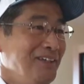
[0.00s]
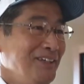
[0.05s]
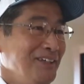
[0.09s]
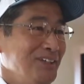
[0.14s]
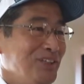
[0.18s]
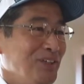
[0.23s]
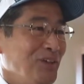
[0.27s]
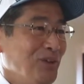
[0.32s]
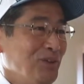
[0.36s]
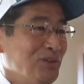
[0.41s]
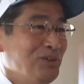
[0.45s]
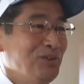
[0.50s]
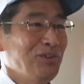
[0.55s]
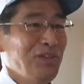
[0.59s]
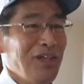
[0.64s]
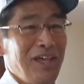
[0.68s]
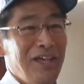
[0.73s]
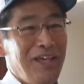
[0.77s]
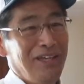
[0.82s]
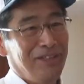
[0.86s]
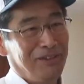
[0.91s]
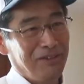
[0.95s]
So
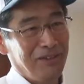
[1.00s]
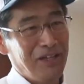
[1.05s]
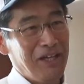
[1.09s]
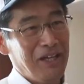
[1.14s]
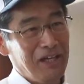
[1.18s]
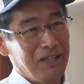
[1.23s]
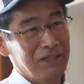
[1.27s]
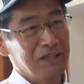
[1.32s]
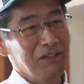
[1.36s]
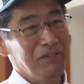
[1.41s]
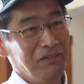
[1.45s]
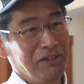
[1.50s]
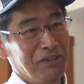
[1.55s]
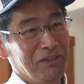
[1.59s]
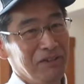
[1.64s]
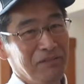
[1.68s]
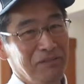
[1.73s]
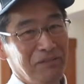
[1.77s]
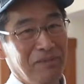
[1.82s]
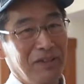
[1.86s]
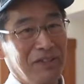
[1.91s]
today at Dyersville.